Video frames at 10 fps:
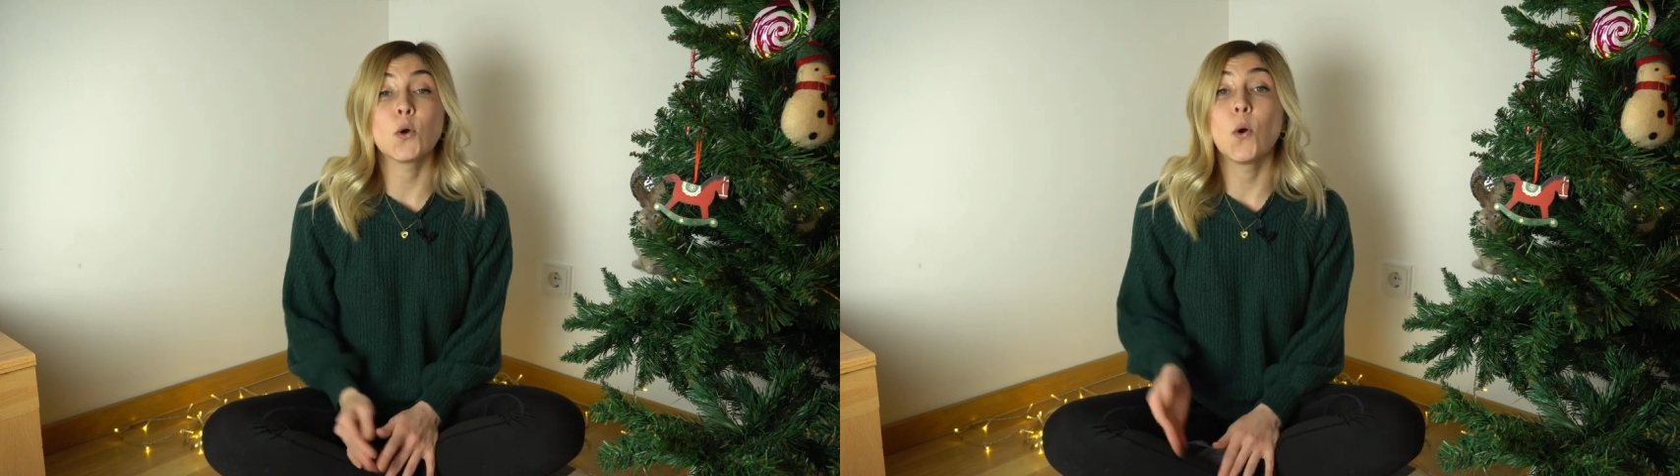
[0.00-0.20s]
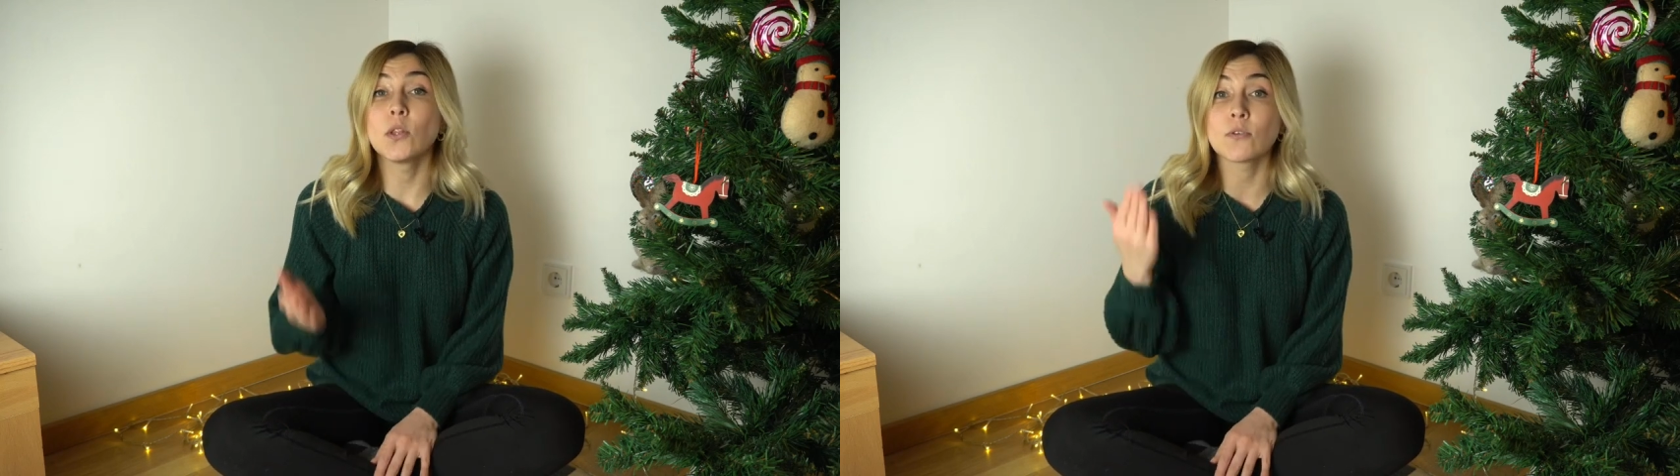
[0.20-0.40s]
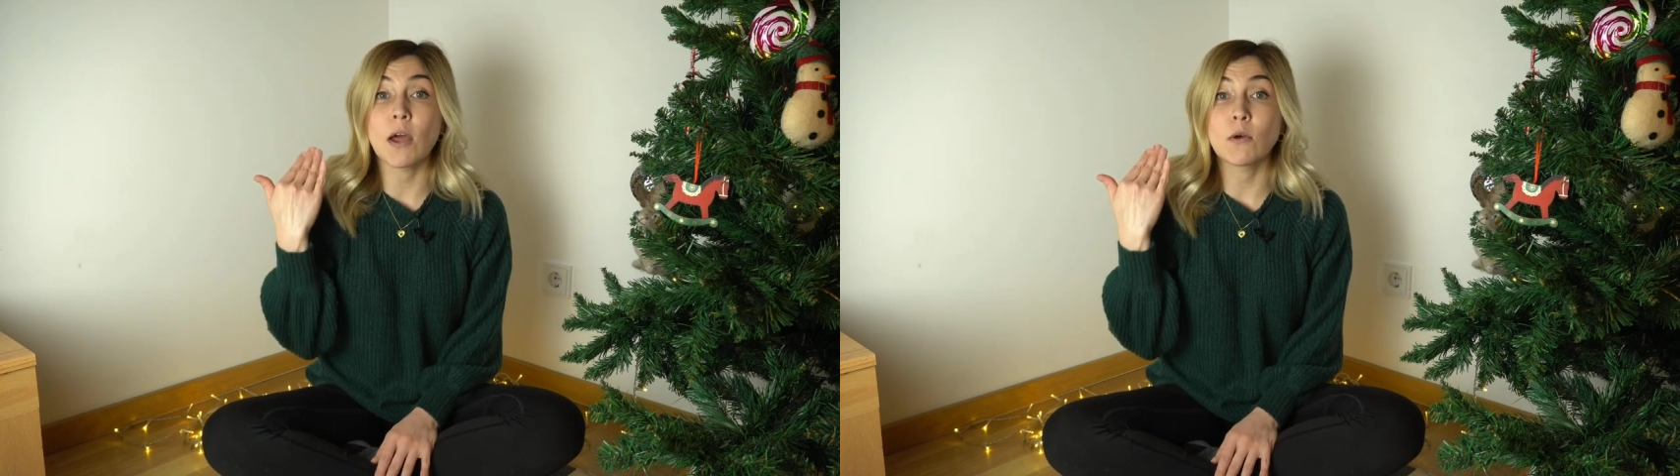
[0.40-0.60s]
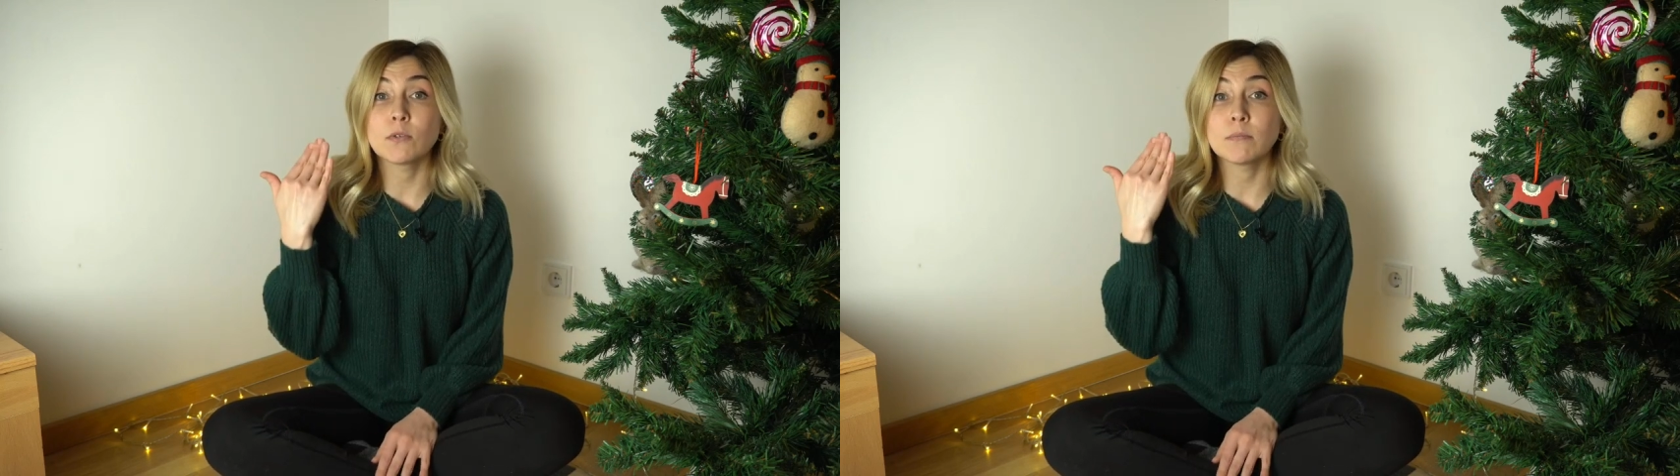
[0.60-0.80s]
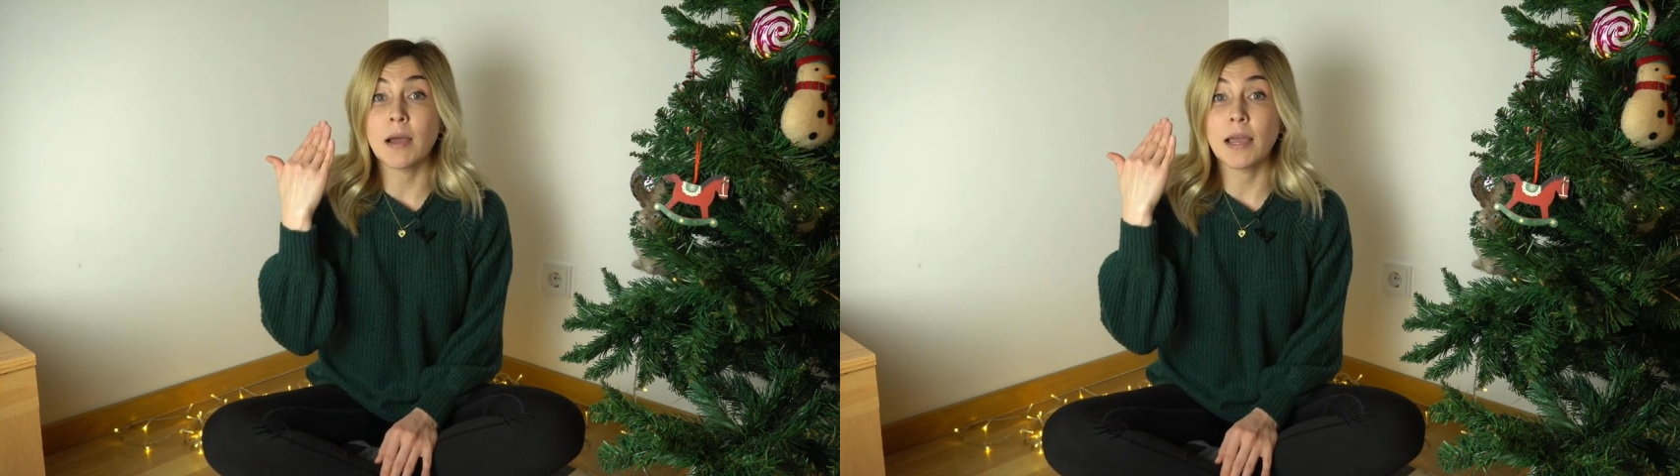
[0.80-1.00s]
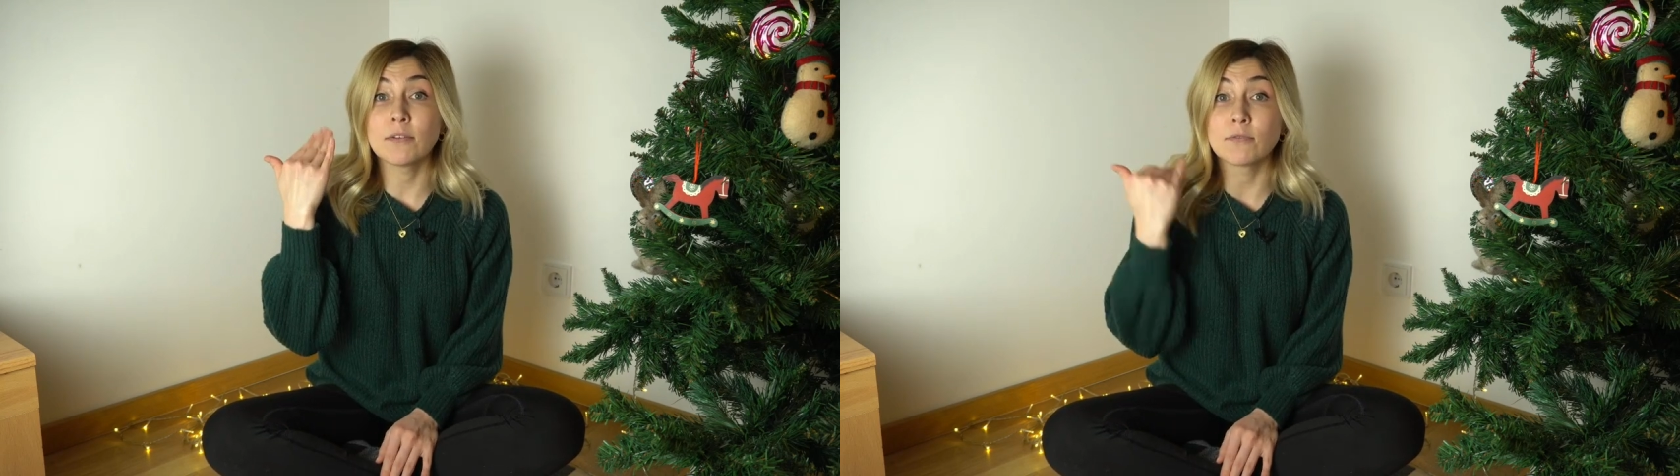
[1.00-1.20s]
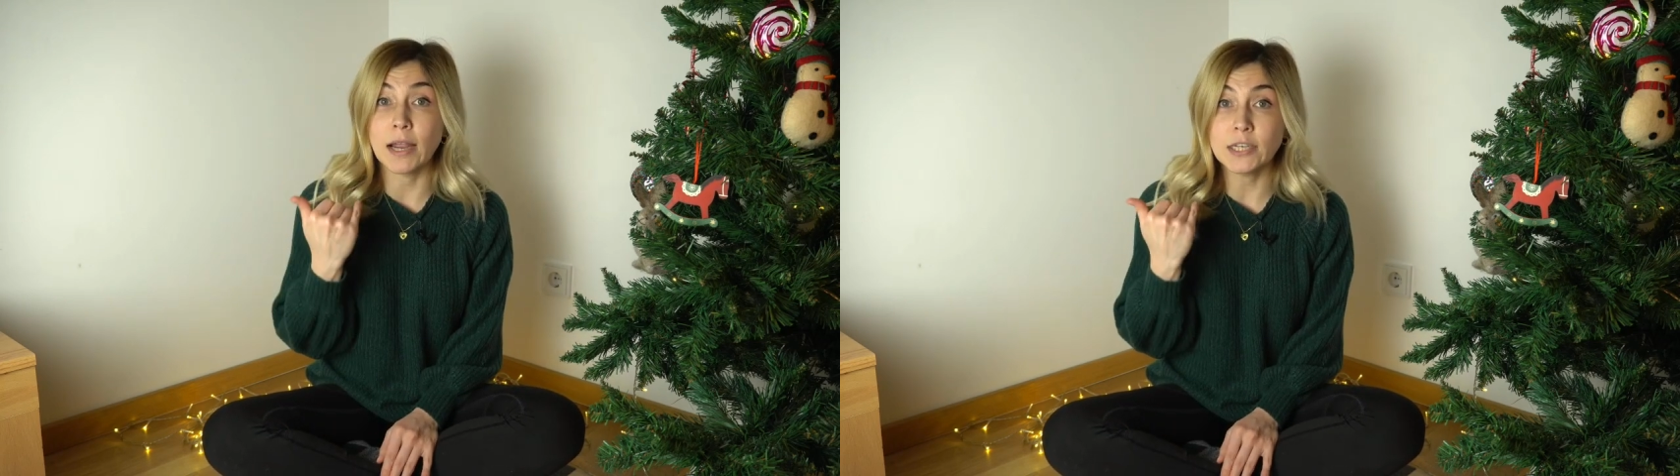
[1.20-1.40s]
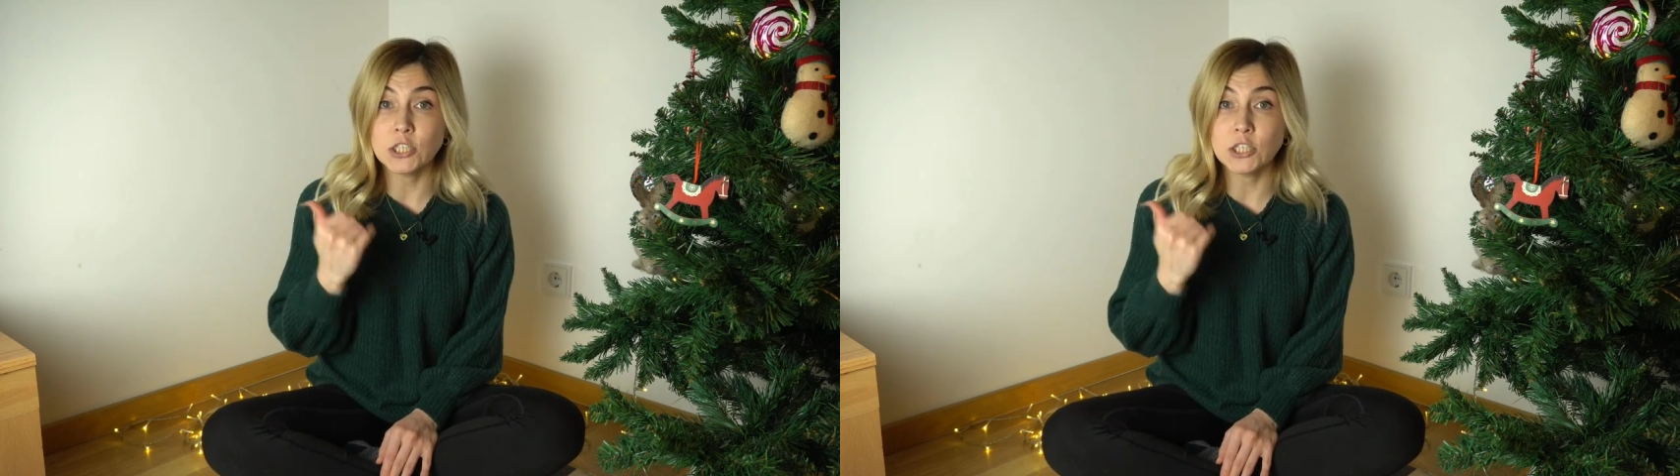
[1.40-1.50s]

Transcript: all around my right